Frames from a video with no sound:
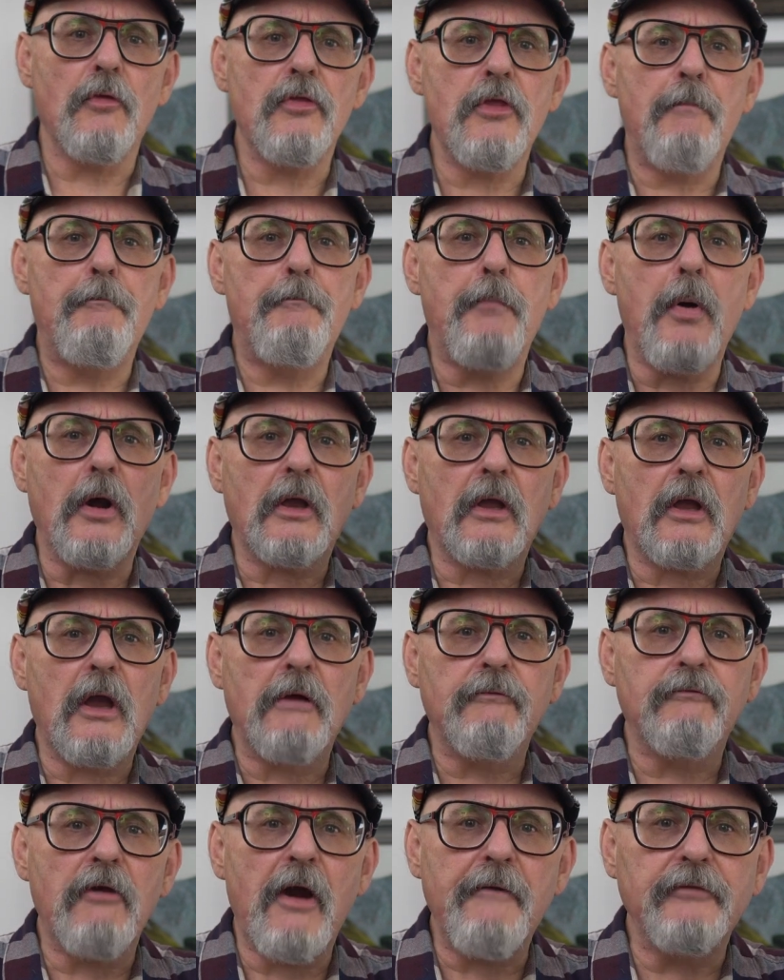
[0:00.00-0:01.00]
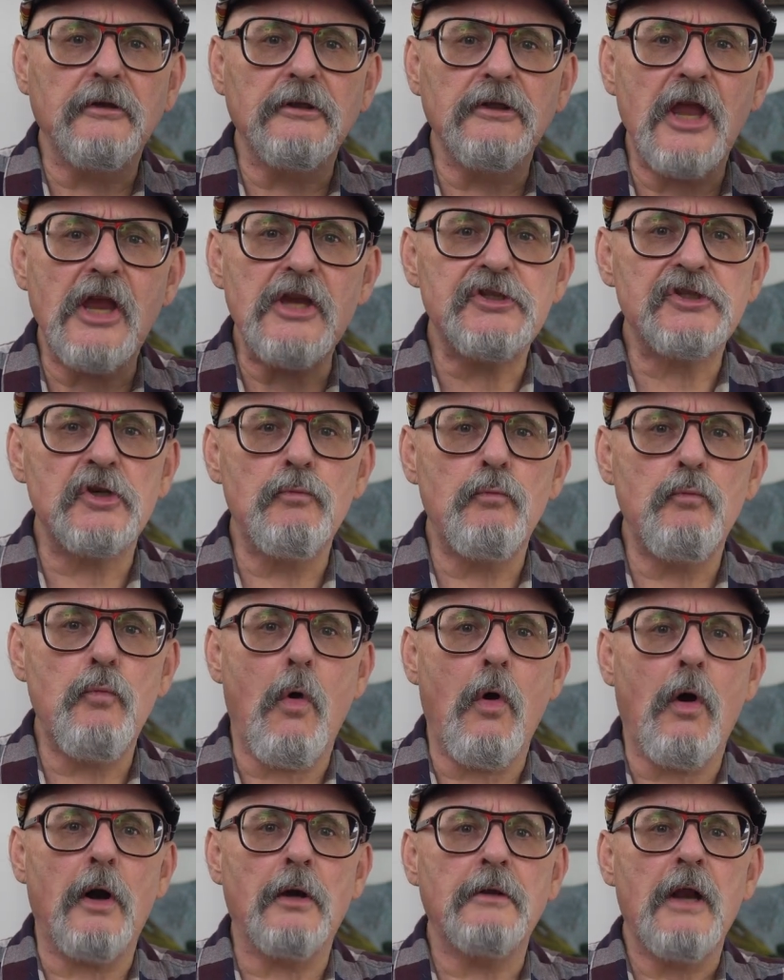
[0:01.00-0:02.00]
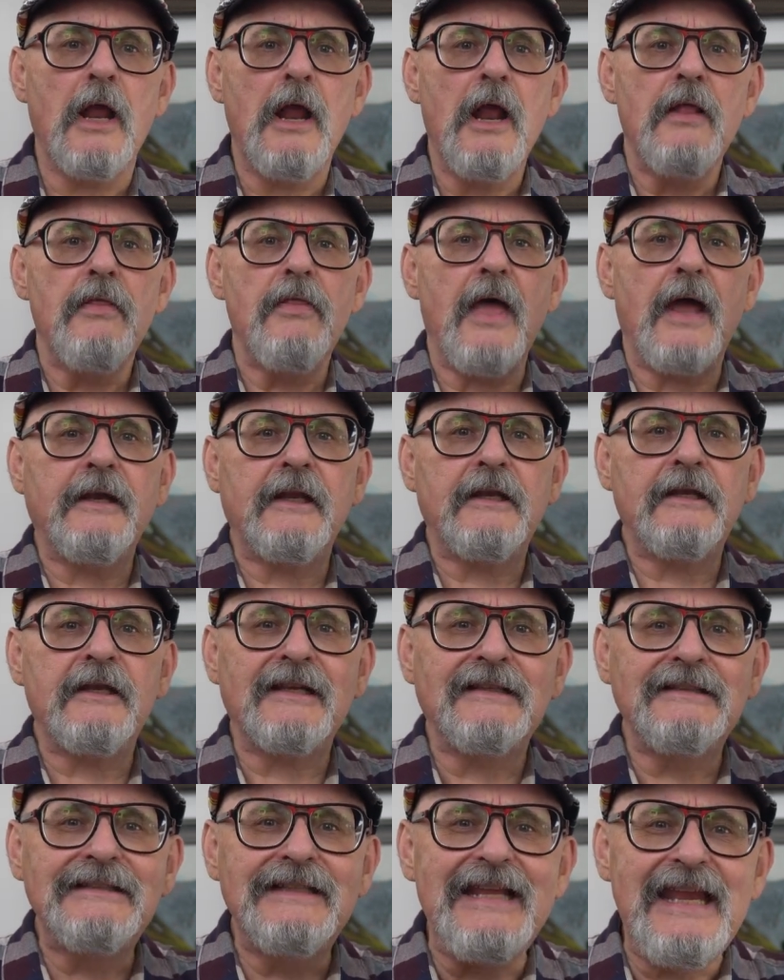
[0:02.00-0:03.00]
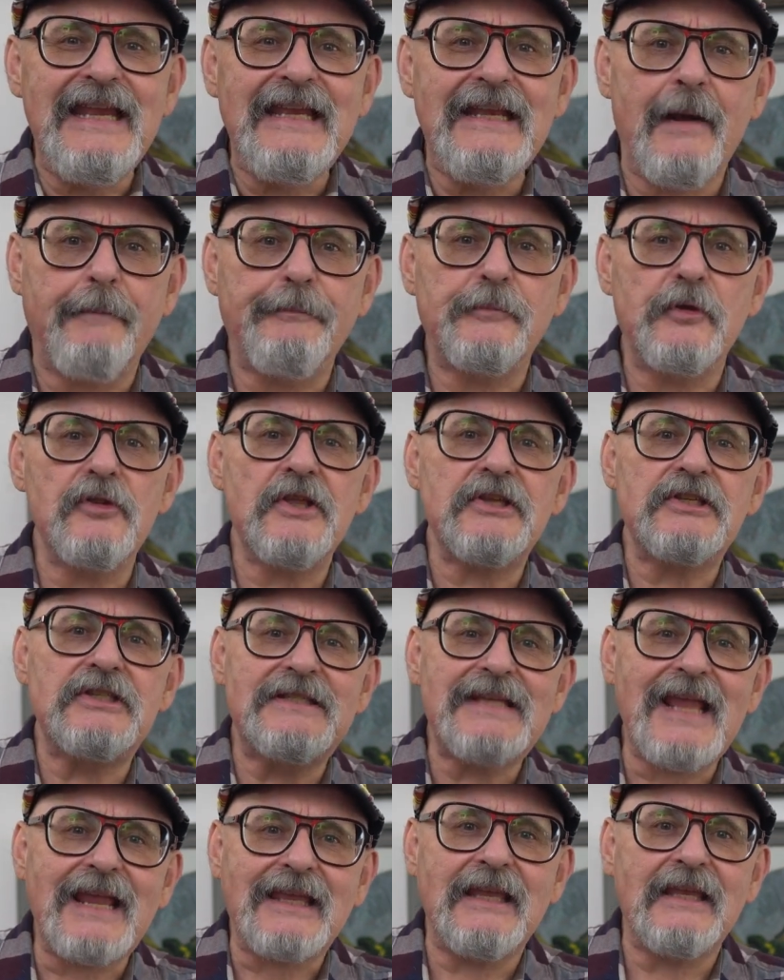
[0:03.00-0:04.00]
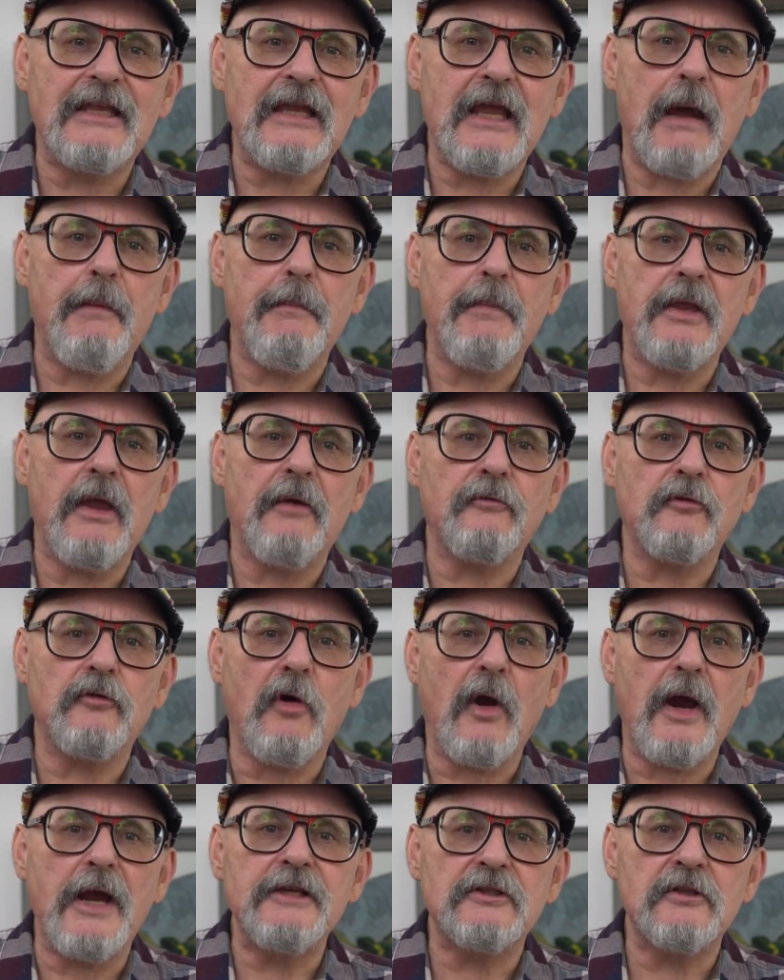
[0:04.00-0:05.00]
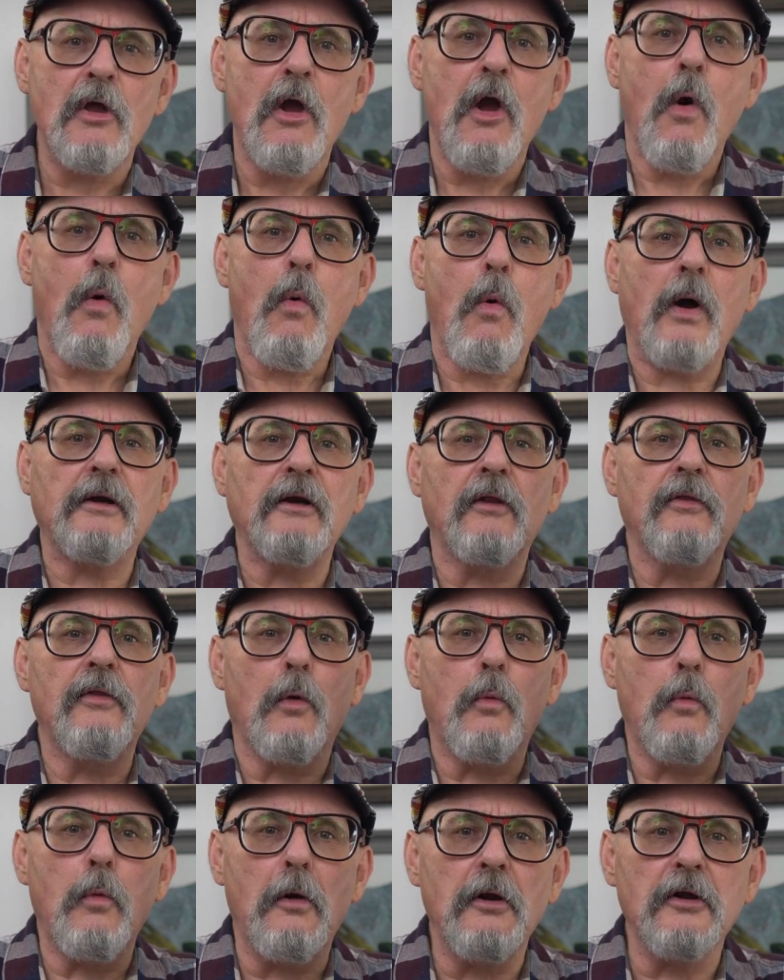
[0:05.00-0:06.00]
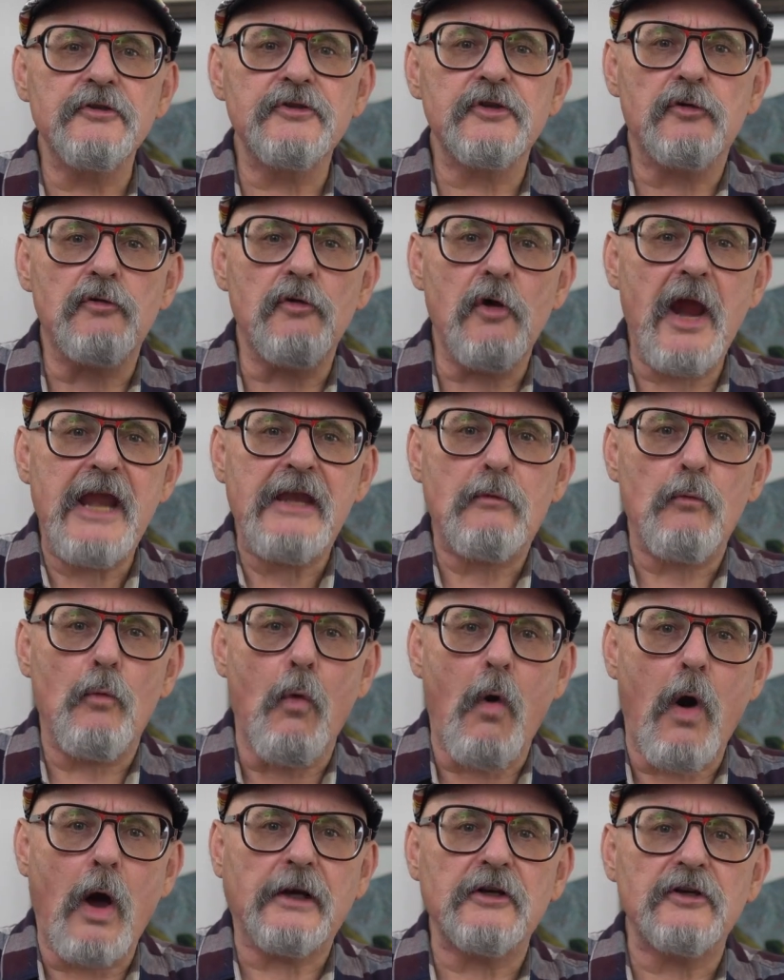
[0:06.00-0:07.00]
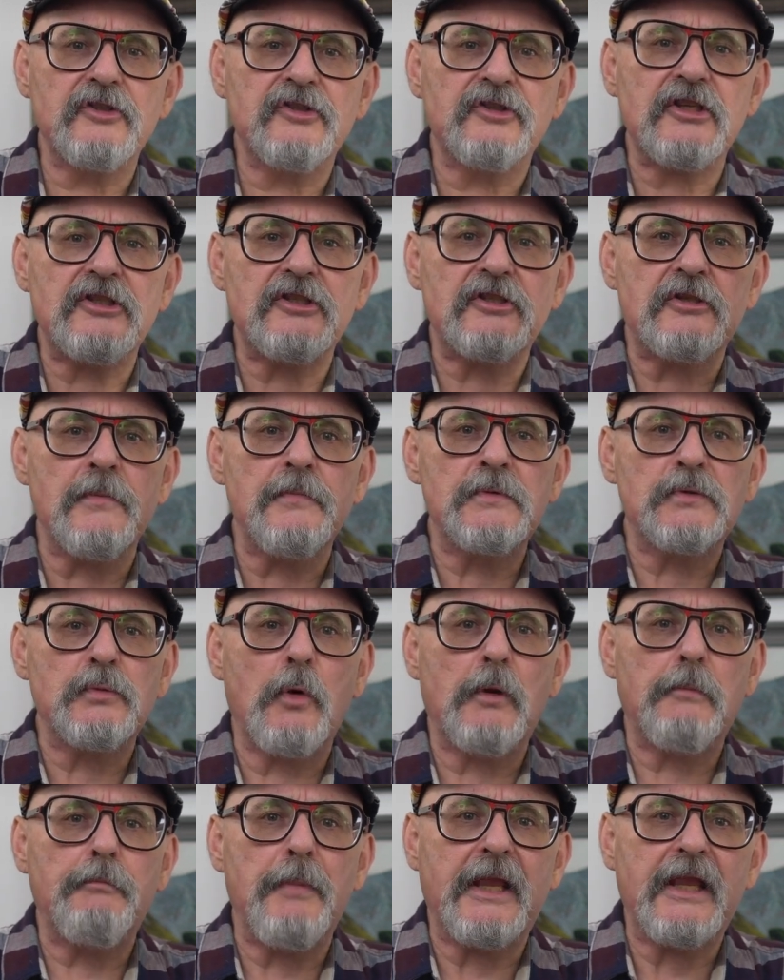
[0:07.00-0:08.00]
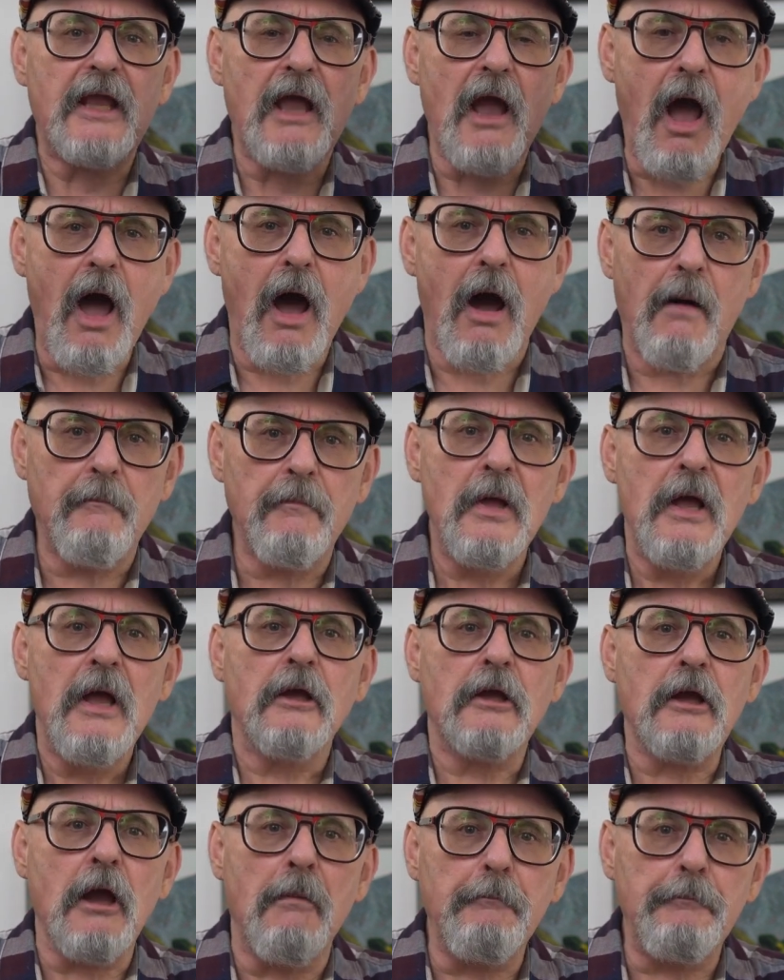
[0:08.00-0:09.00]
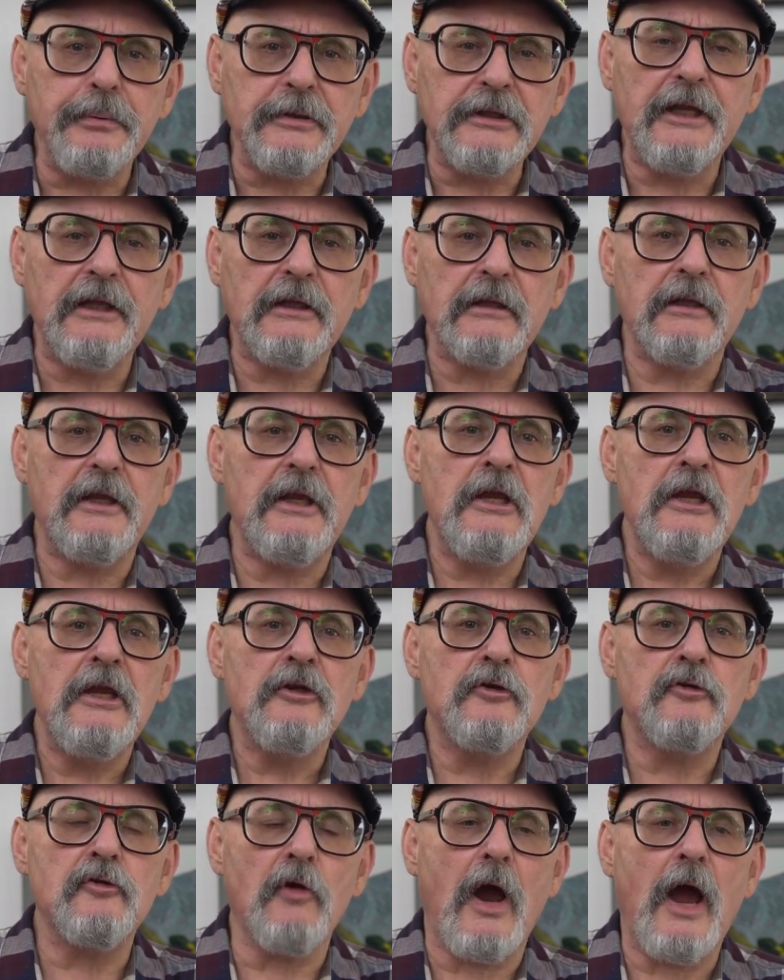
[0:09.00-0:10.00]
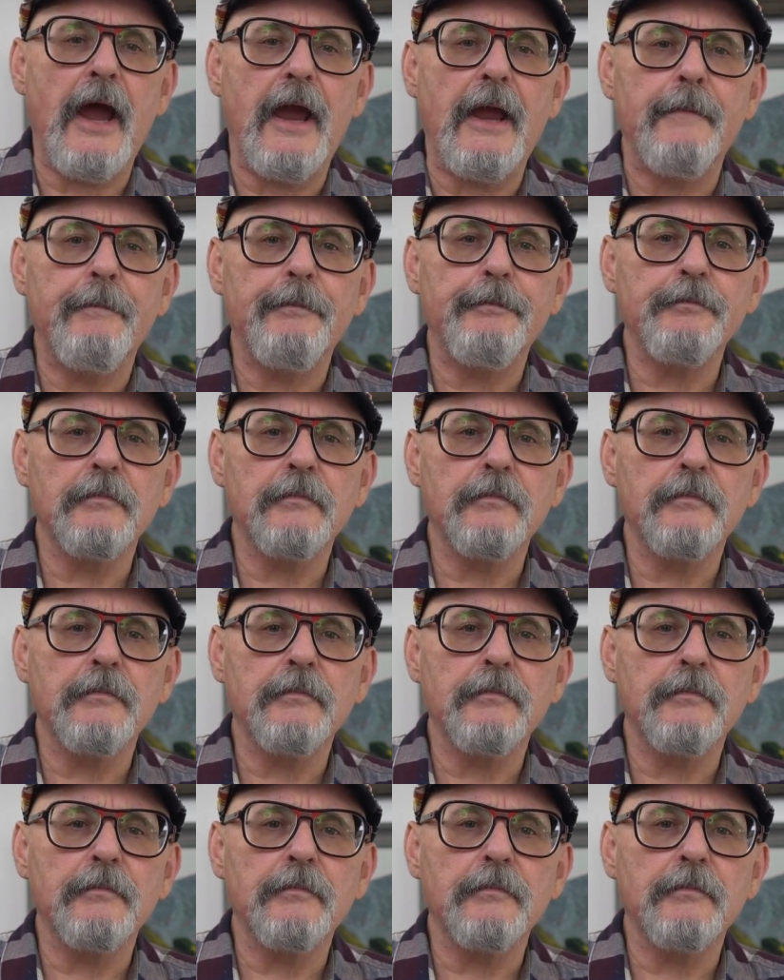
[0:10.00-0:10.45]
the book of Revelation warned that in the lead up to the second coming of Christ, one of the world's great water systems would become completely dry.